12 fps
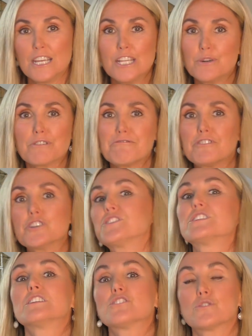you know, her
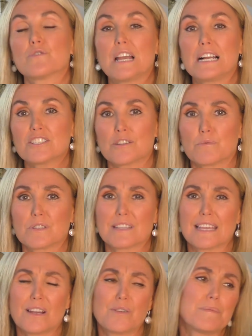first initial reaction was
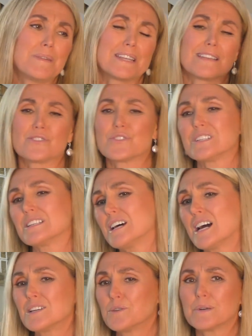like, "Oh, I'm not interested.
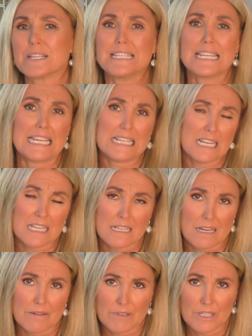I don't want to date. I,
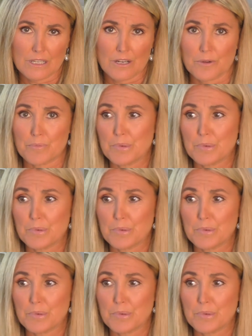I really don't."